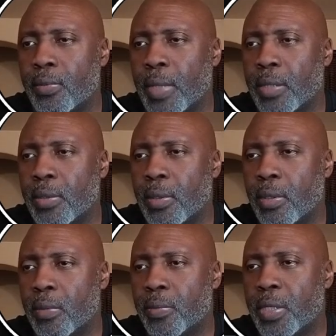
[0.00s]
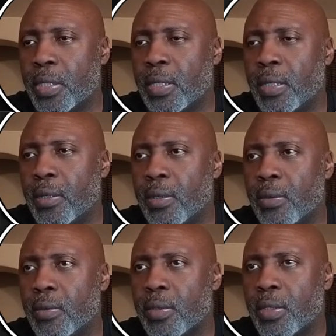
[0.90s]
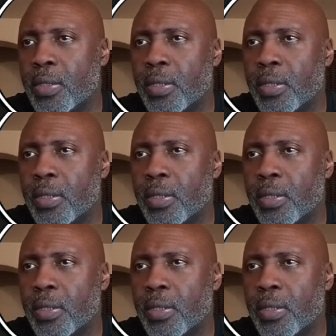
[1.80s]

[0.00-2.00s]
back to our Obsidian notes.